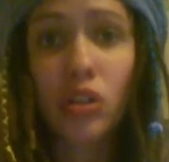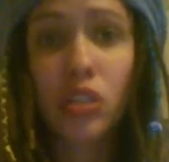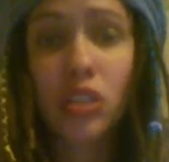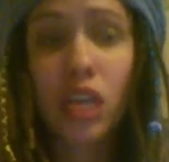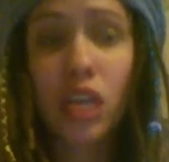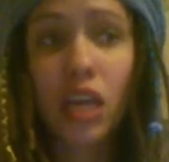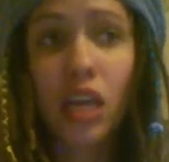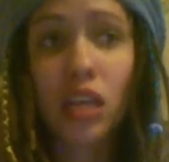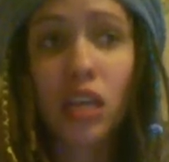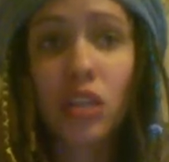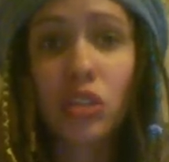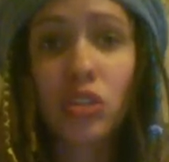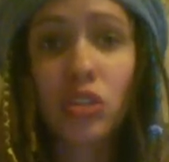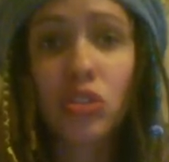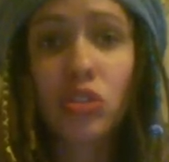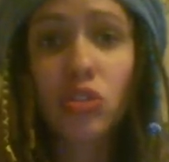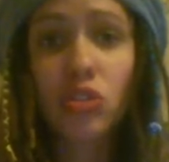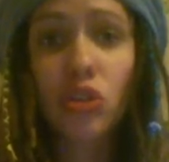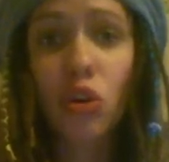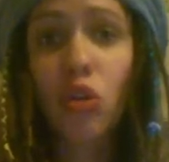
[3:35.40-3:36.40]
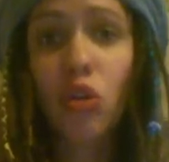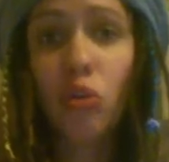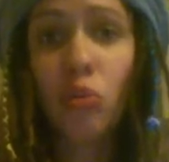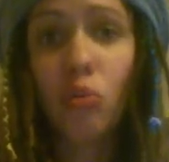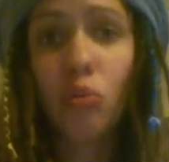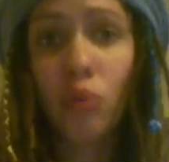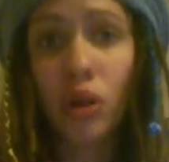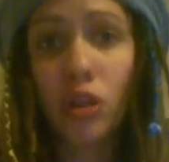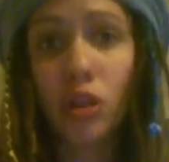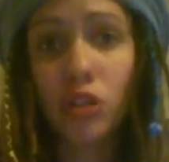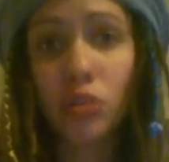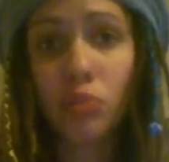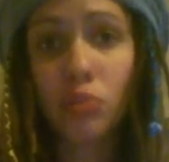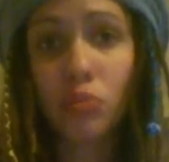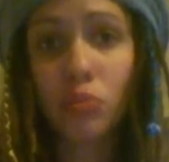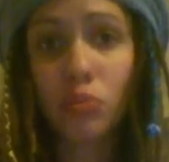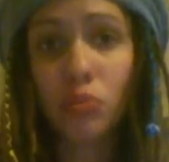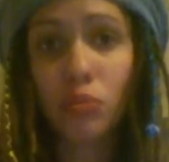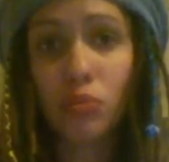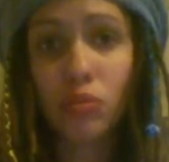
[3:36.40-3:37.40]
take so much
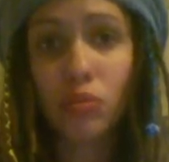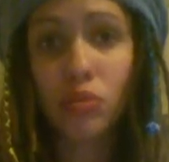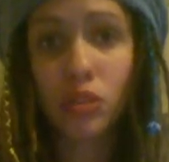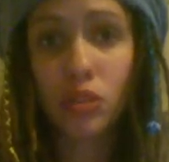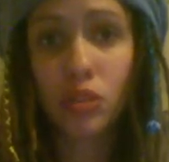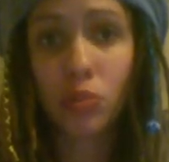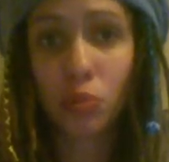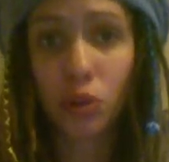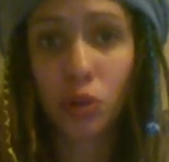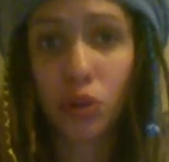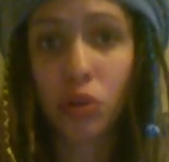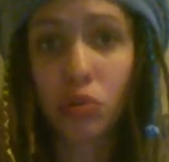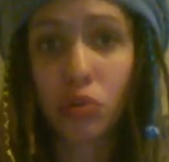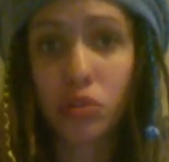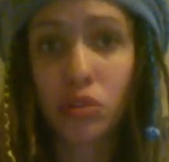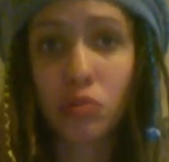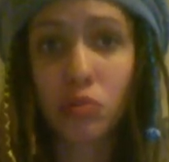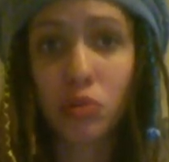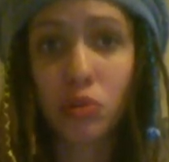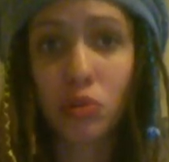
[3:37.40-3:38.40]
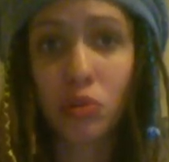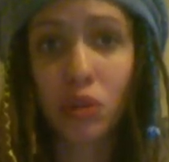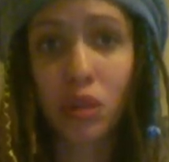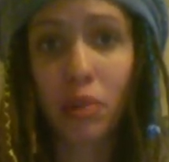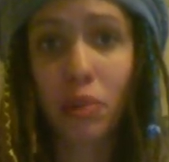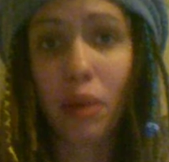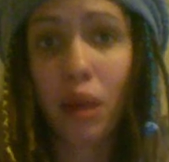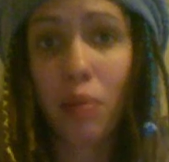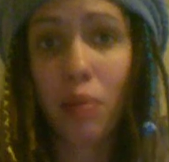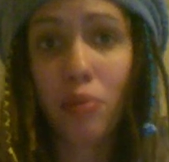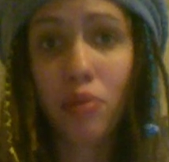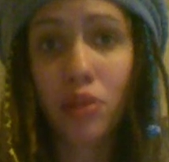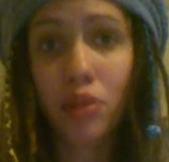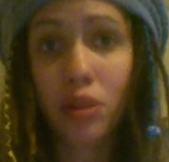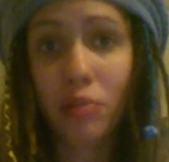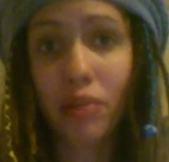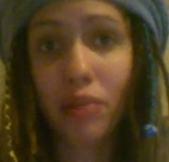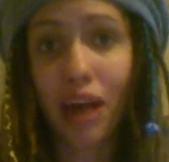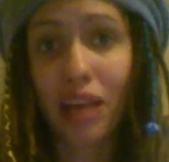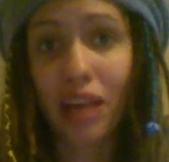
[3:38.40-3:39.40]
to produce between the paper and
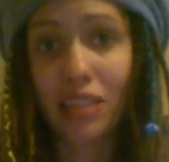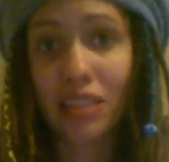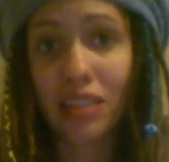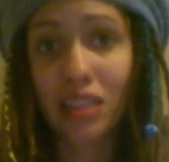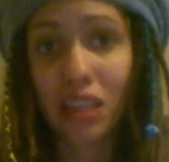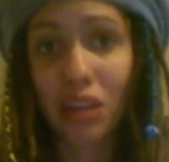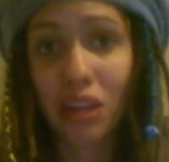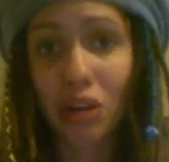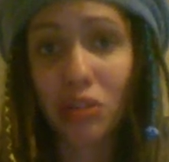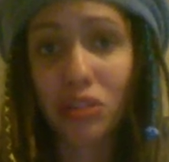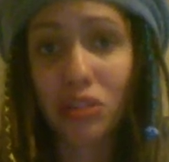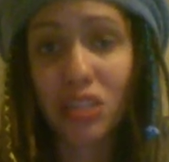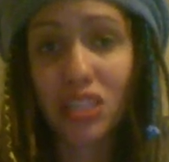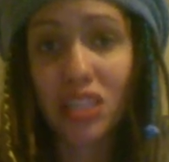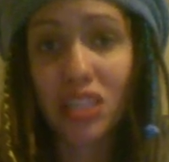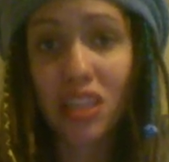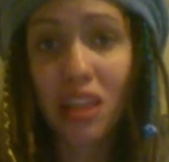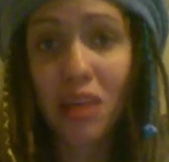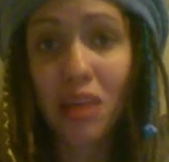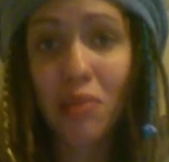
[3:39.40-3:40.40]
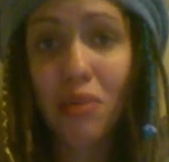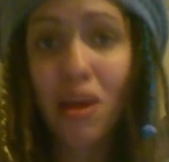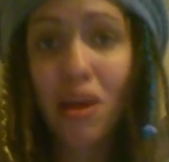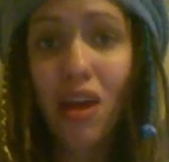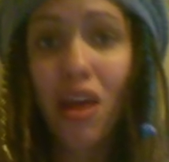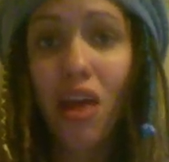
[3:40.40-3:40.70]
the plastic that goes into them.